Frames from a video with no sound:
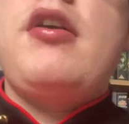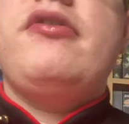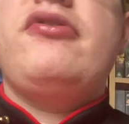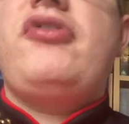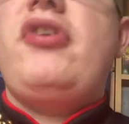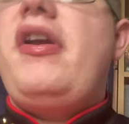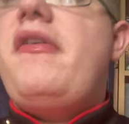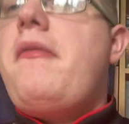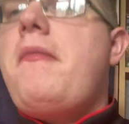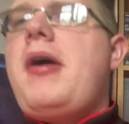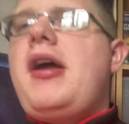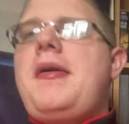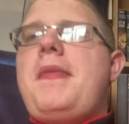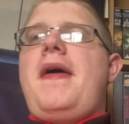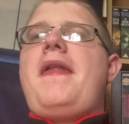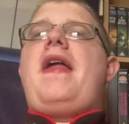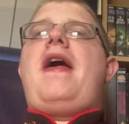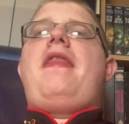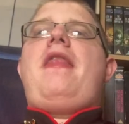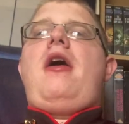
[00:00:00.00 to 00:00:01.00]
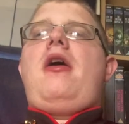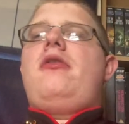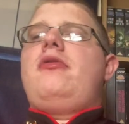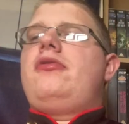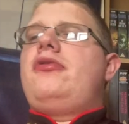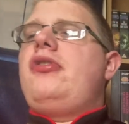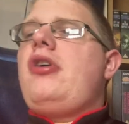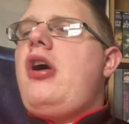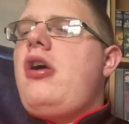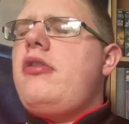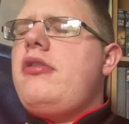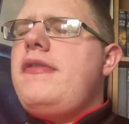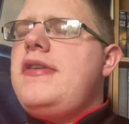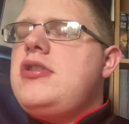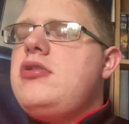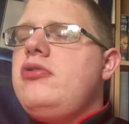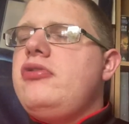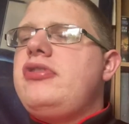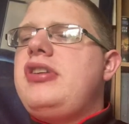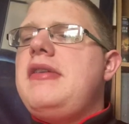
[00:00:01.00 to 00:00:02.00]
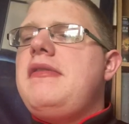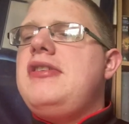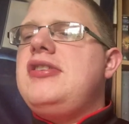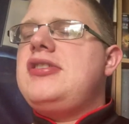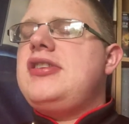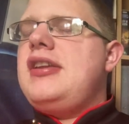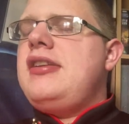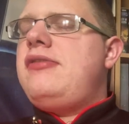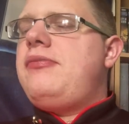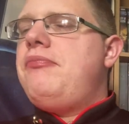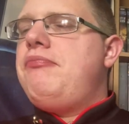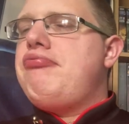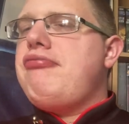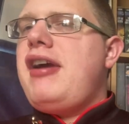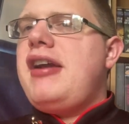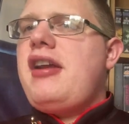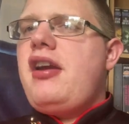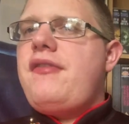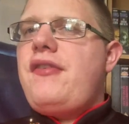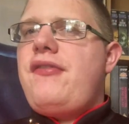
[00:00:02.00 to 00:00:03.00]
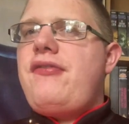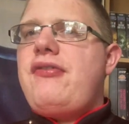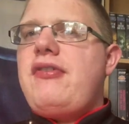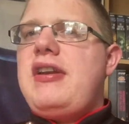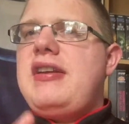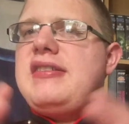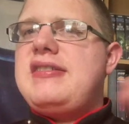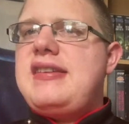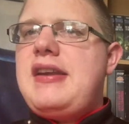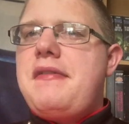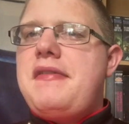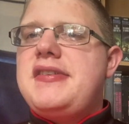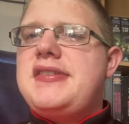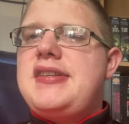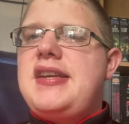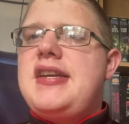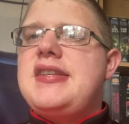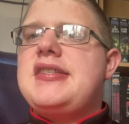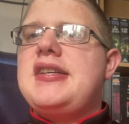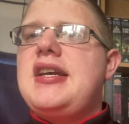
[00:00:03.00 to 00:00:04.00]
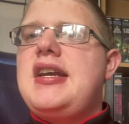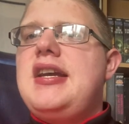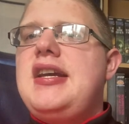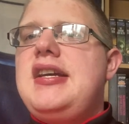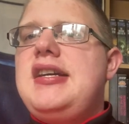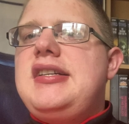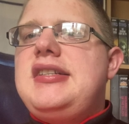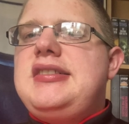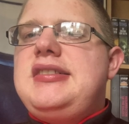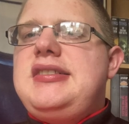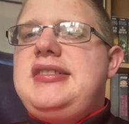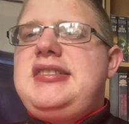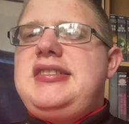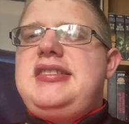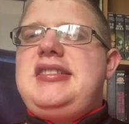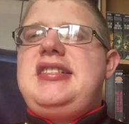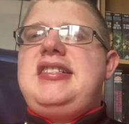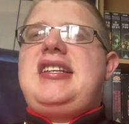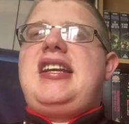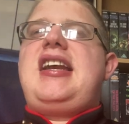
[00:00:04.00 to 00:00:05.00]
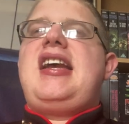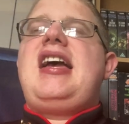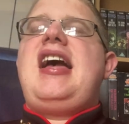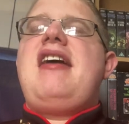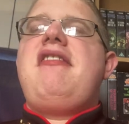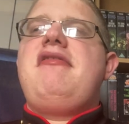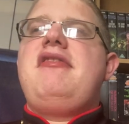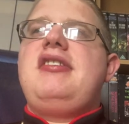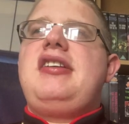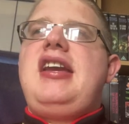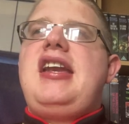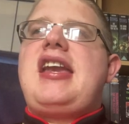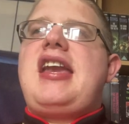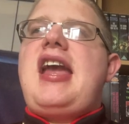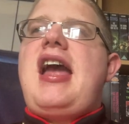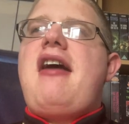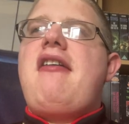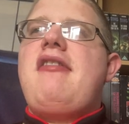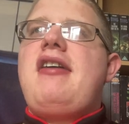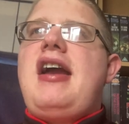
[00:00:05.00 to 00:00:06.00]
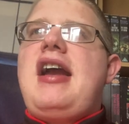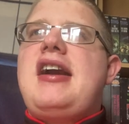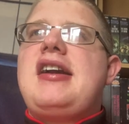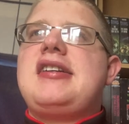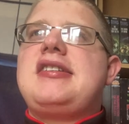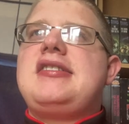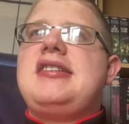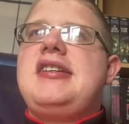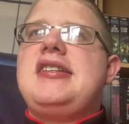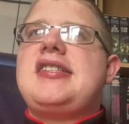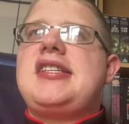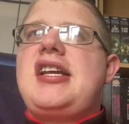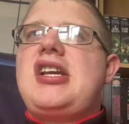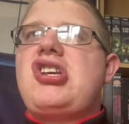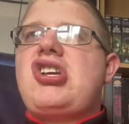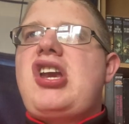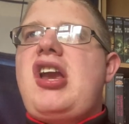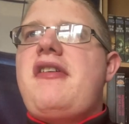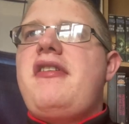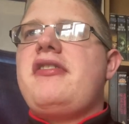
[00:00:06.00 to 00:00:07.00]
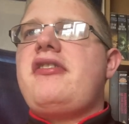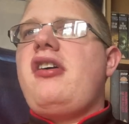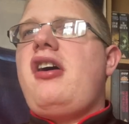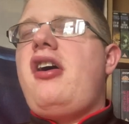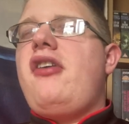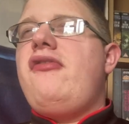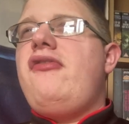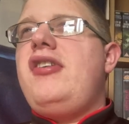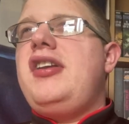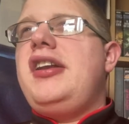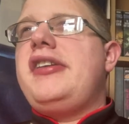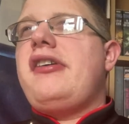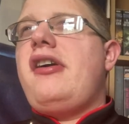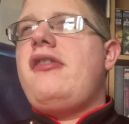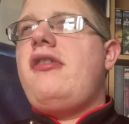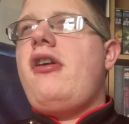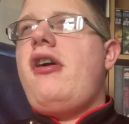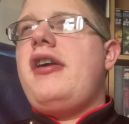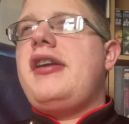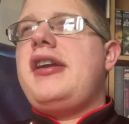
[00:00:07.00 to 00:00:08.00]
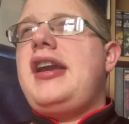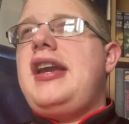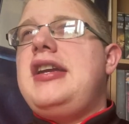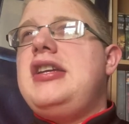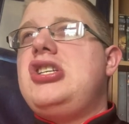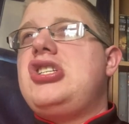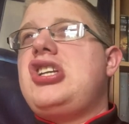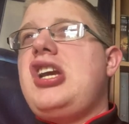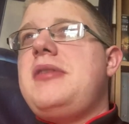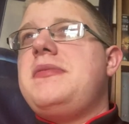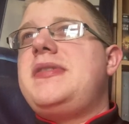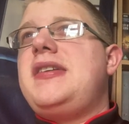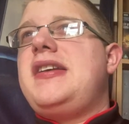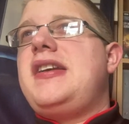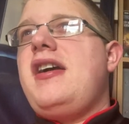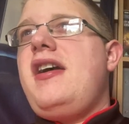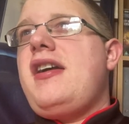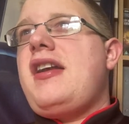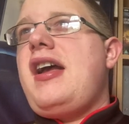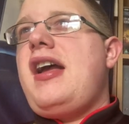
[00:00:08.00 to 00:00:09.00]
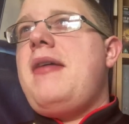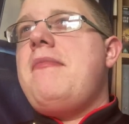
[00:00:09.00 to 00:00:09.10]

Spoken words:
So never mind about that though. So the original series is bred over 3 series. The actor/character I really don't like is James T. Kirk.